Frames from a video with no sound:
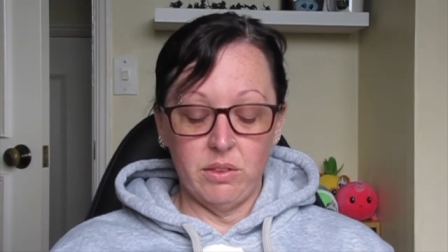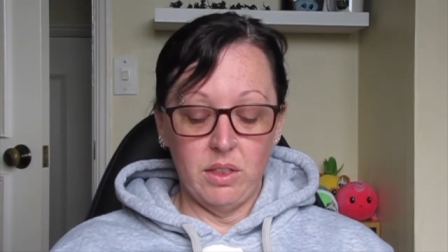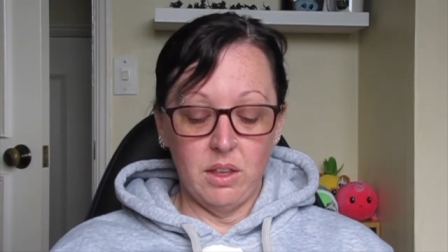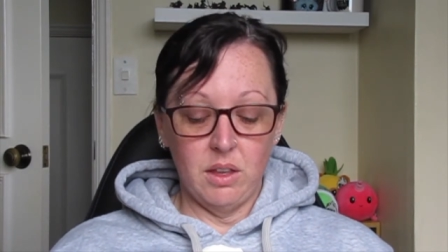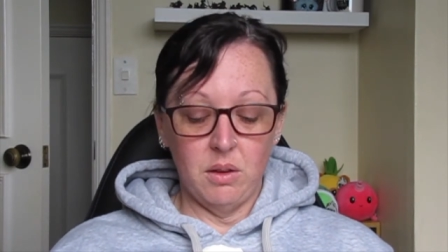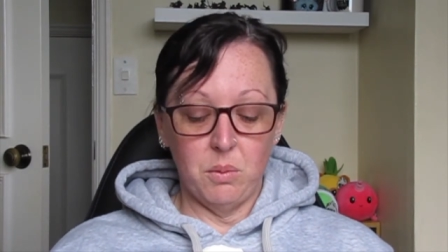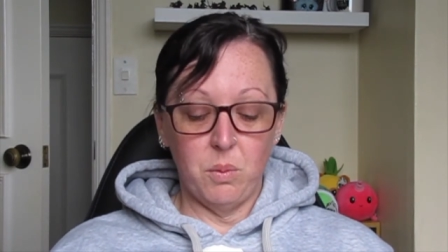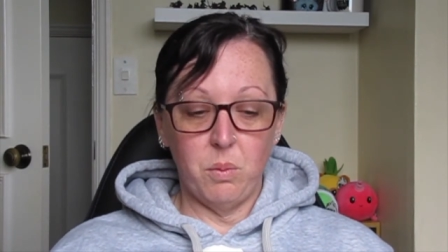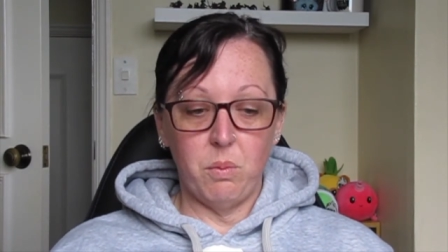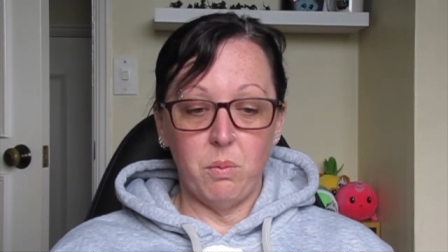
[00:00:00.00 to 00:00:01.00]
The
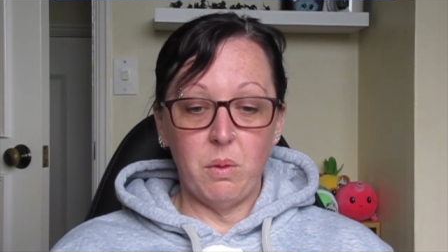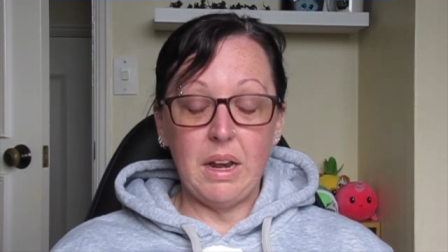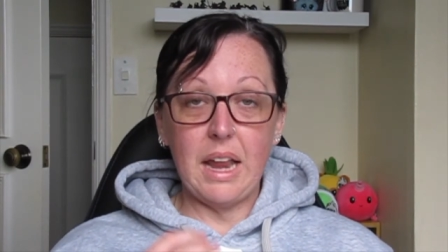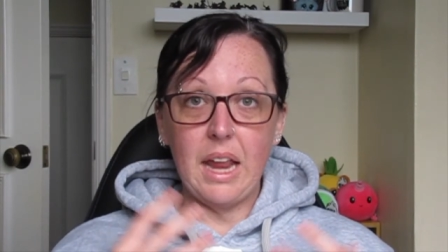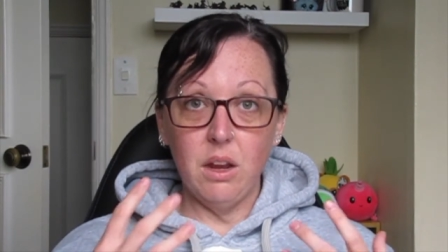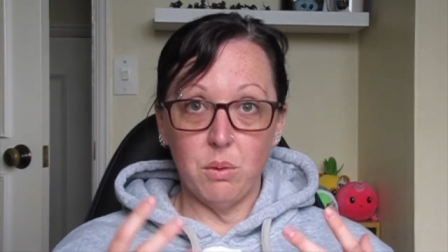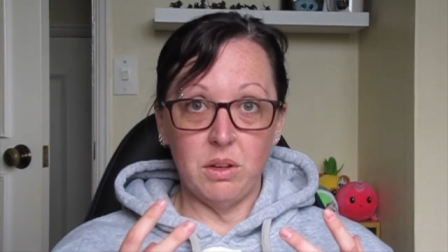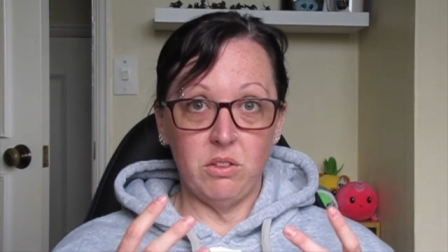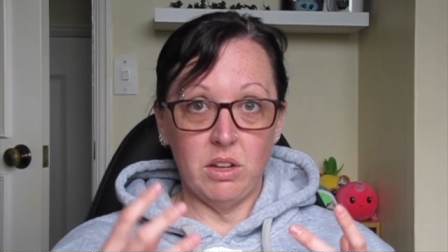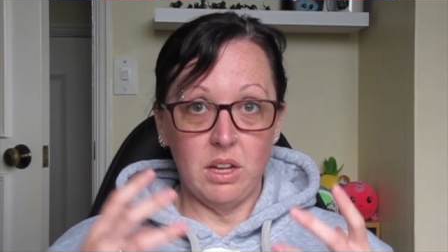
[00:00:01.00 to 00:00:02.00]

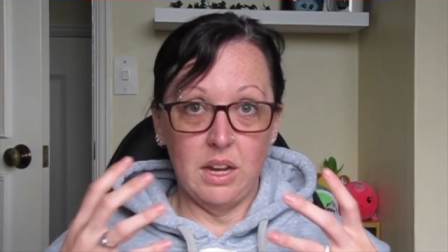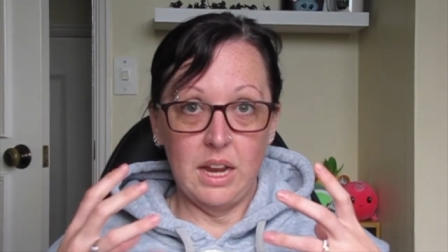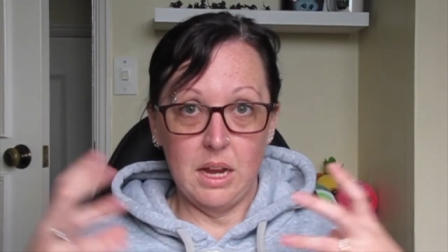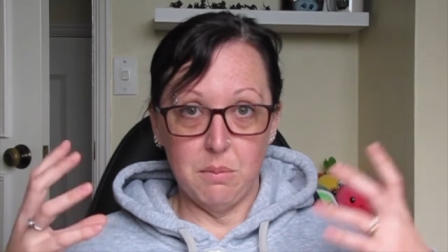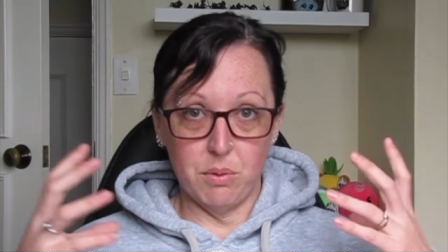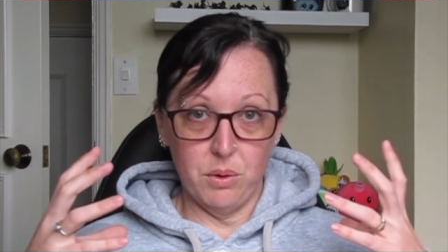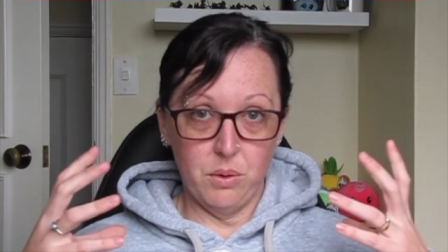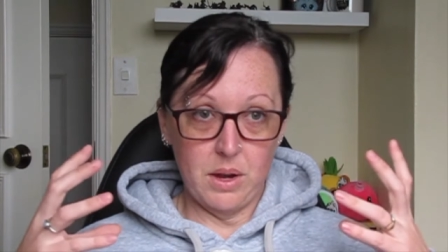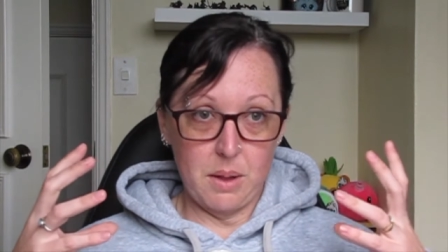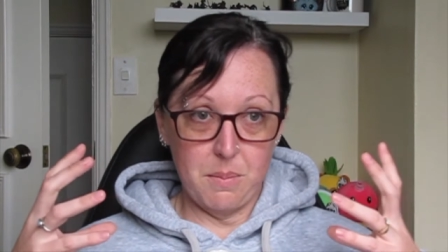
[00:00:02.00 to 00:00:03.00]
language in
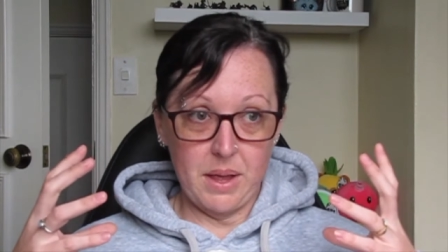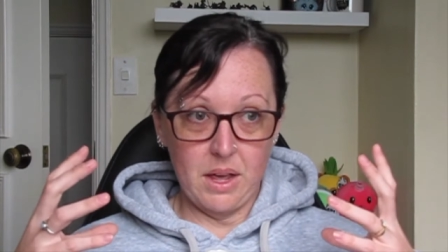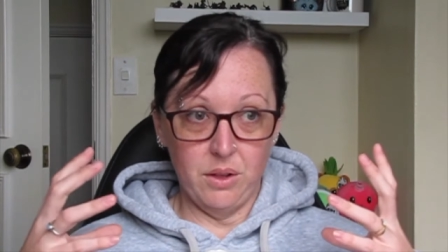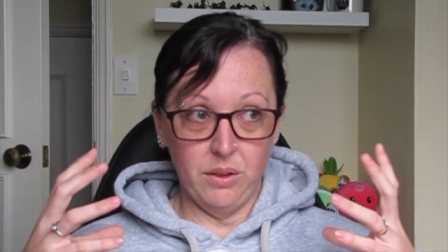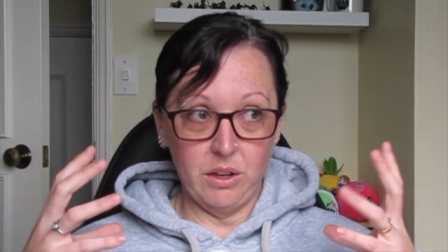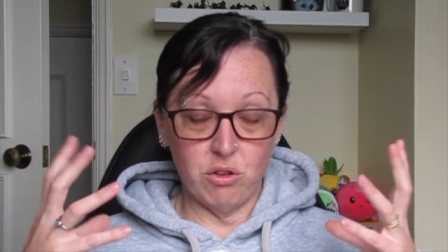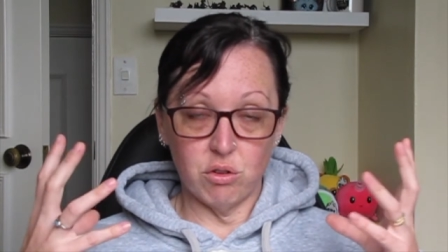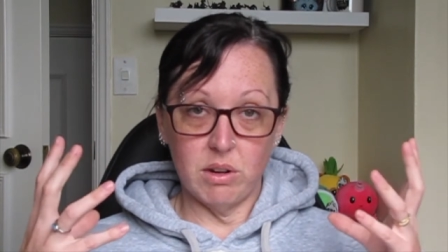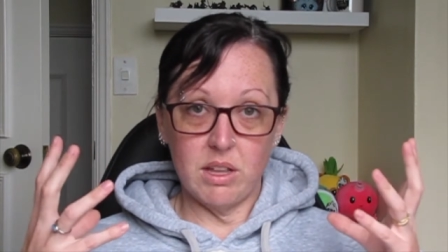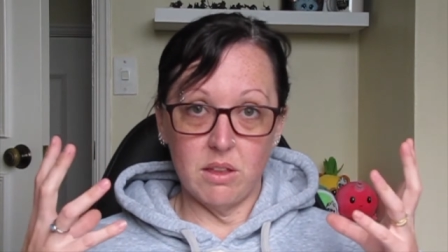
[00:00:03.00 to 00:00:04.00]
Hebrew about the
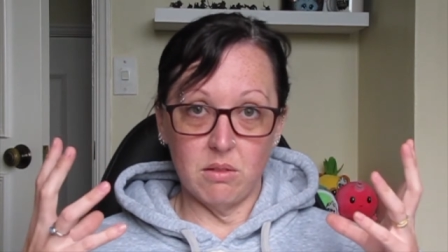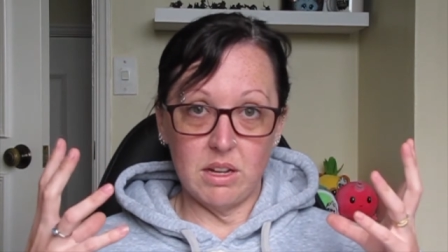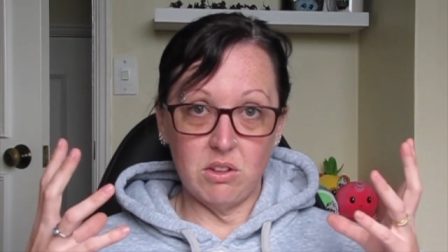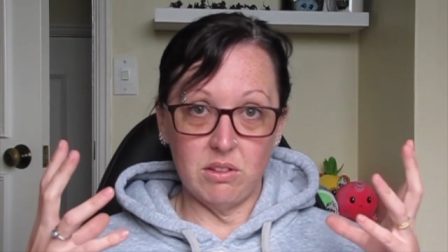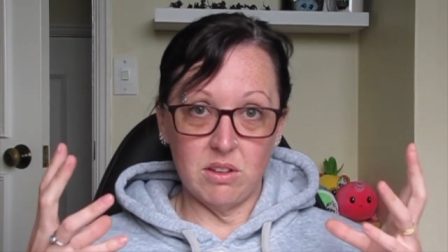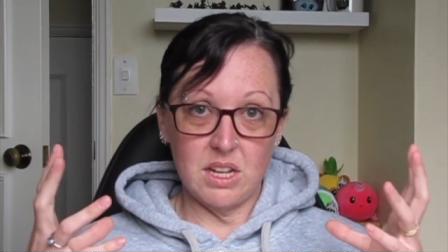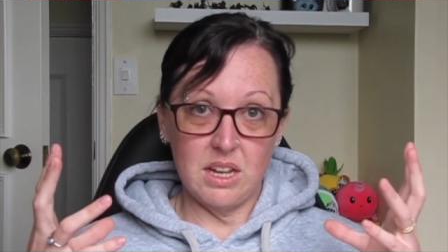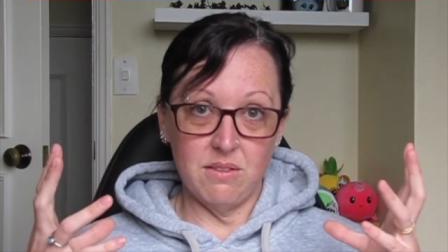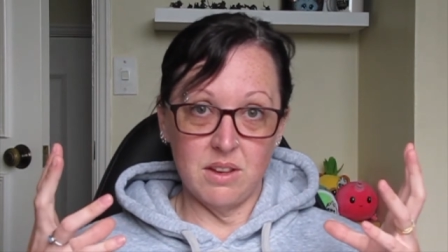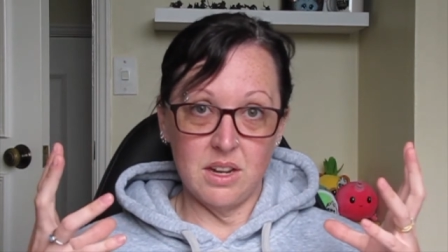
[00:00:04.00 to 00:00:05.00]
tree that reaches to
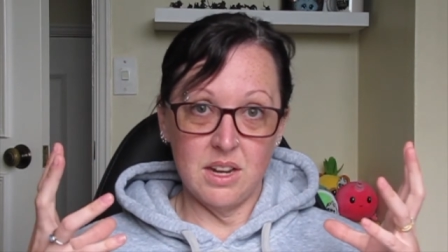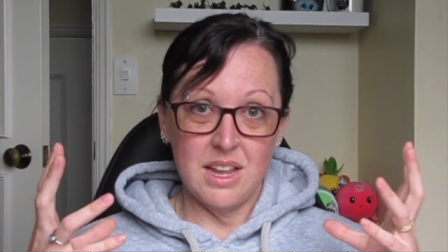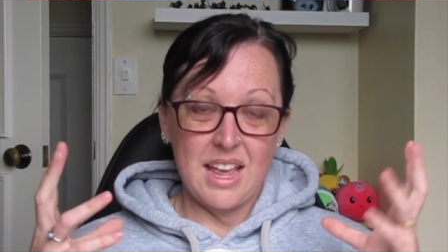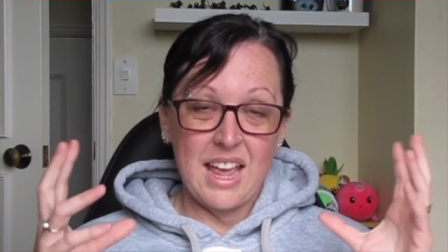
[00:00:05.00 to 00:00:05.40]
heaven